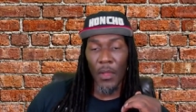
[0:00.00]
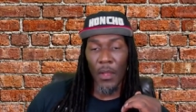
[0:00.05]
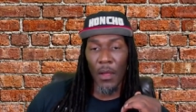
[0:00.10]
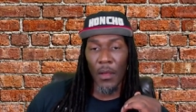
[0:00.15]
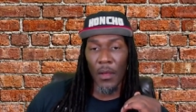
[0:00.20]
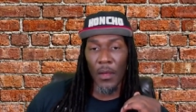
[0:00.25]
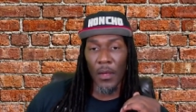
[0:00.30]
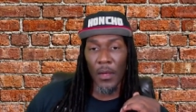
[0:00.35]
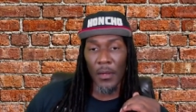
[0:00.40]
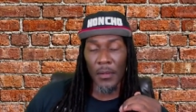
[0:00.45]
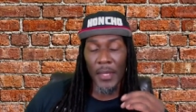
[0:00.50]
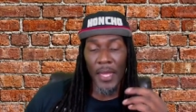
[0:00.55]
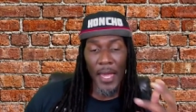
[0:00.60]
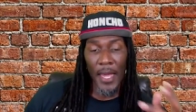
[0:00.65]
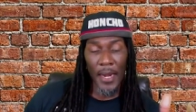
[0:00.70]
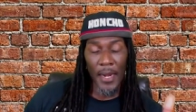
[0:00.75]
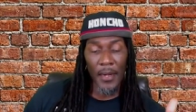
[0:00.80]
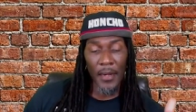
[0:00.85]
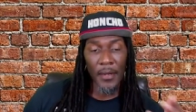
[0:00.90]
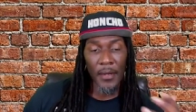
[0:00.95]
uh,
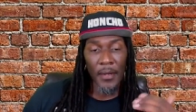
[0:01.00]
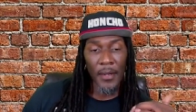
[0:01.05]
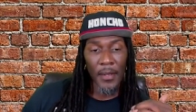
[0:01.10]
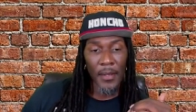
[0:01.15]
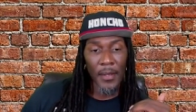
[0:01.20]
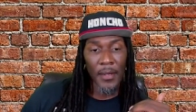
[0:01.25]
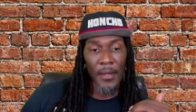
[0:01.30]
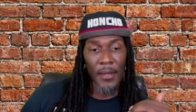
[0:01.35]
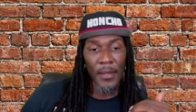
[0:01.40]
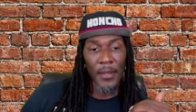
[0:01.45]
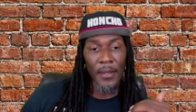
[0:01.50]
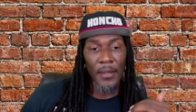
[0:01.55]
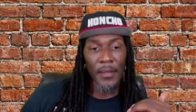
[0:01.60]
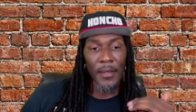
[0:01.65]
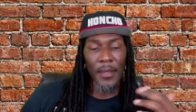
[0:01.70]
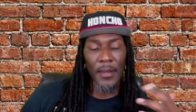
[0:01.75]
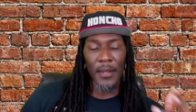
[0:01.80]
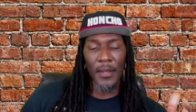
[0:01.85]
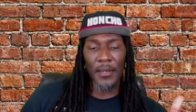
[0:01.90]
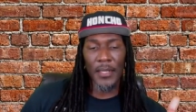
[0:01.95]
candidate,
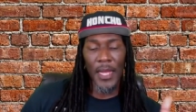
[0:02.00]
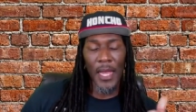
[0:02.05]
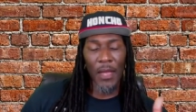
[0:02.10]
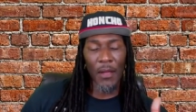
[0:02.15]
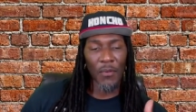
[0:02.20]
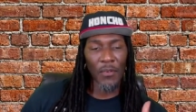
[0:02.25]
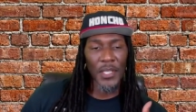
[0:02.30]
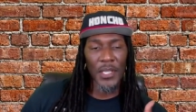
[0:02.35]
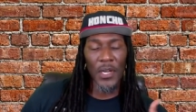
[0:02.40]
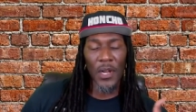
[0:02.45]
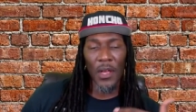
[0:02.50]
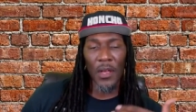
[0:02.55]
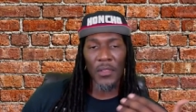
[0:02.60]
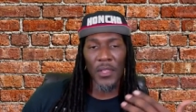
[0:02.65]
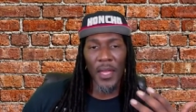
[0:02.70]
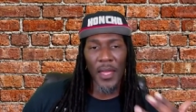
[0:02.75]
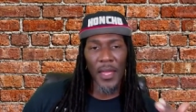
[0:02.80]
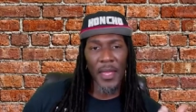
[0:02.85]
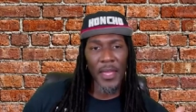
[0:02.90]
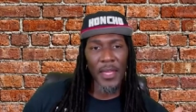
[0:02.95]
getting attacked. We've seen all
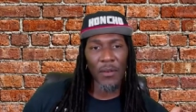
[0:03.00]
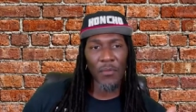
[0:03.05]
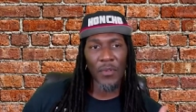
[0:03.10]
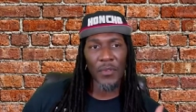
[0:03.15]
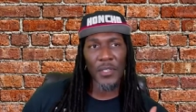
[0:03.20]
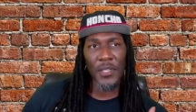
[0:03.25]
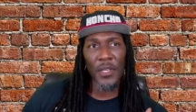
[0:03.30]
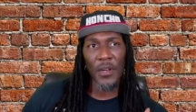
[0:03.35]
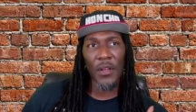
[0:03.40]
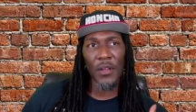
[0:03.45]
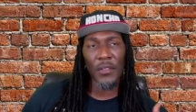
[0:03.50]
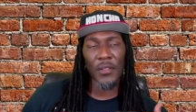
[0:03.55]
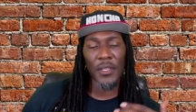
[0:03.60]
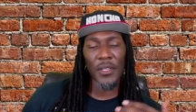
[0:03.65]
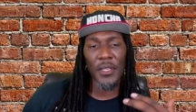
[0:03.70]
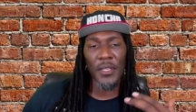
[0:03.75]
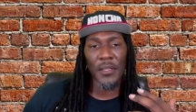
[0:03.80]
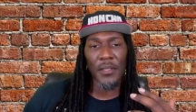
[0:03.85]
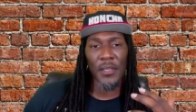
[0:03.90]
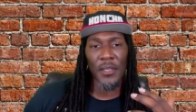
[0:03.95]
the hate. We've seen all
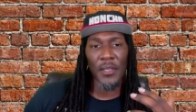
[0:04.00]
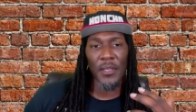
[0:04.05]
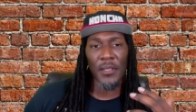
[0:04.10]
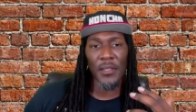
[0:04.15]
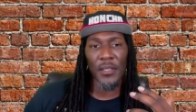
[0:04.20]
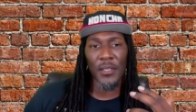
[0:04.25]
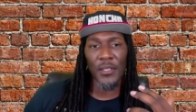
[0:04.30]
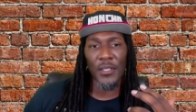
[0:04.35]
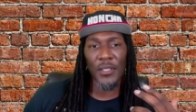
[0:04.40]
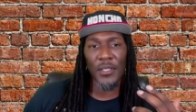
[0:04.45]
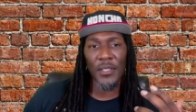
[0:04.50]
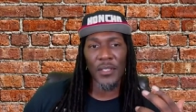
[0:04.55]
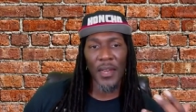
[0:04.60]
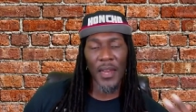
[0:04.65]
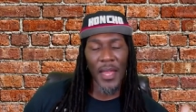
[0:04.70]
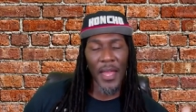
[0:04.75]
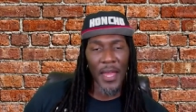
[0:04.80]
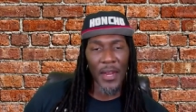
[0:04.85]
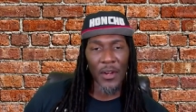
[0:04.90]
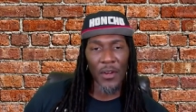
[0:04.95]
the the, the
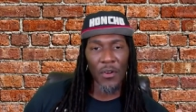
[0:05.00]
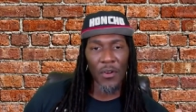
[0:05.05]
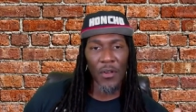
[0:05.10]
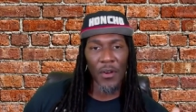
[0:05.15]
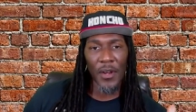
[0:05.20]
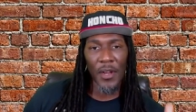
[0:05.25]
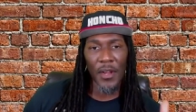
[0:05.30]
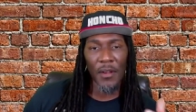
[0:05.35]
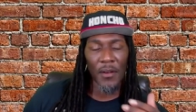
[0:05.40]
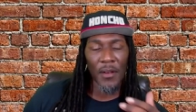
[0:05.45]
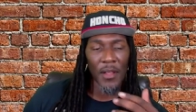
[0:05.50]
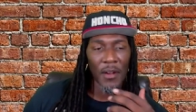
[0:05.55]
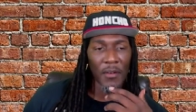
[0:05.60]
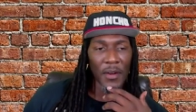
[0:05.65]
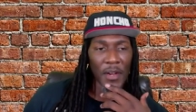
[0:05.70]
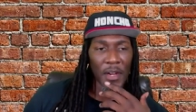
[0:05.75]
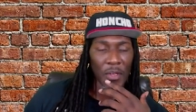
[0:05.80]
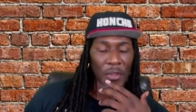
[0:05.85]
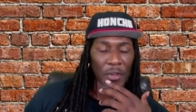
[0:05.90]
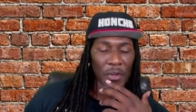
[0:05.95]
slander on there.
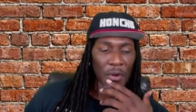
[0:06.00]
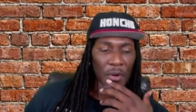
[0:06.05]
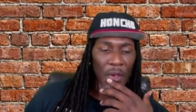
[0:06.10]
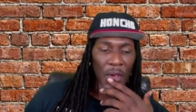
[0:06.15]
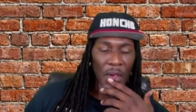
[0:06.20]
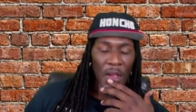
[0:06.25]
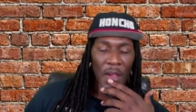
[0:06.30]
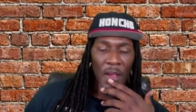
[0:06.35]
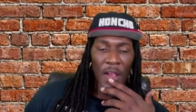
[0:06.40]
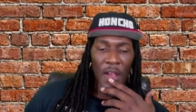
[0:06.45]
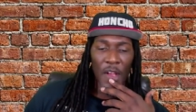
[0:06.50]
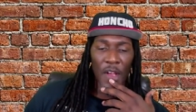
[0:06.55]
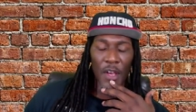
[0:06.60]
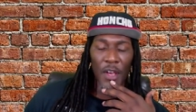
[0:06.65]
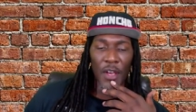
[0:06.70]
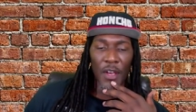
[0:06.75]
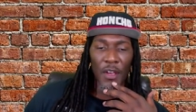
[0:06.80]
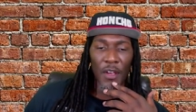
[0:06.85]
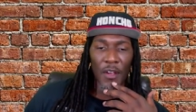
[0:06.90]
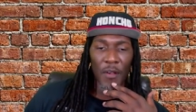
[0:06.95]
Larry Elder,
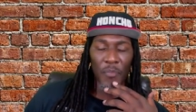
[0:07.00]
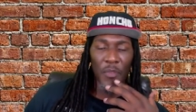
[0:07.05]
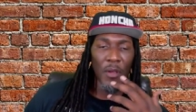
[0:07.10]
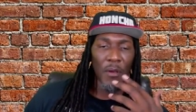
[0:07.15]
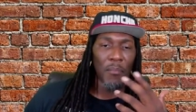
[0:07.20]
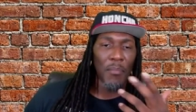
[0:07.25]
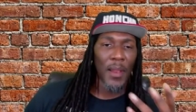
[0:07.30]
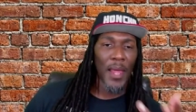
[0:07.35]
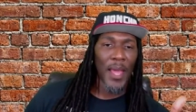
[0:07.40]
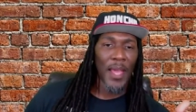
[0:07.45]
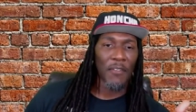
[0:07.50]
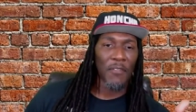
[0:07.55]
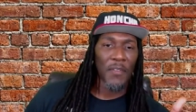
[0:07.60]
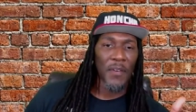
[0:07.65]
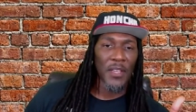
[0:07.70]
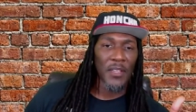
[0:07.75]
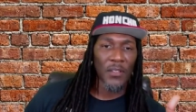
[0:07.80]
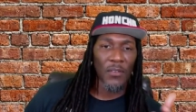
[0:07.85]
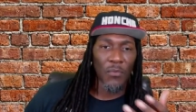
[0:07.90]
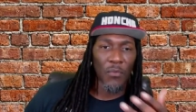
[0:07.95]
uh, the black
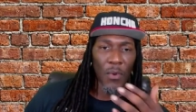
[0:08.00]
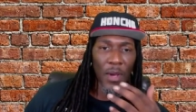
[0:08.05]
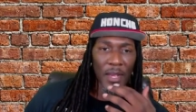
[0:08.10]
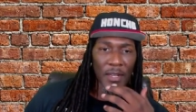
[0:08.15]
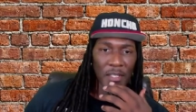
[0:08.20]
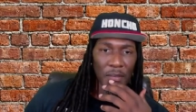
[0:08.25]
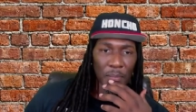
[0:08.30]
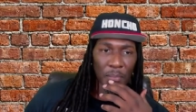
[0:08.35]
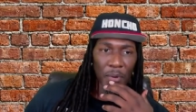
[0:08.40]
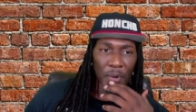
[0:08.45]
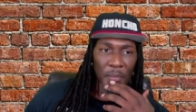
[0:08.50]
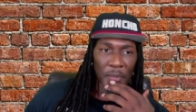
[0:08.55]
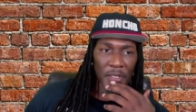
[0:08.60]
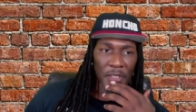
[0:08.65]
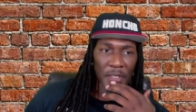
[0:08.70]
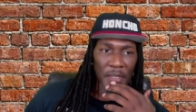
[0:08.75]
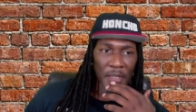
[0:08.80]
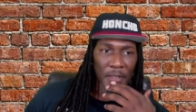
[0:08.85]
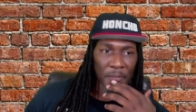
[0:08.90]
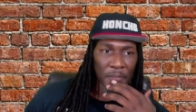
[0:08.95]
face of white
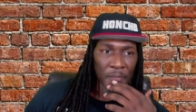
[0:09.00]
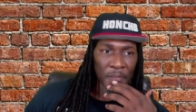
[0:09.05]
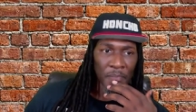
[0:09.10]
supremacy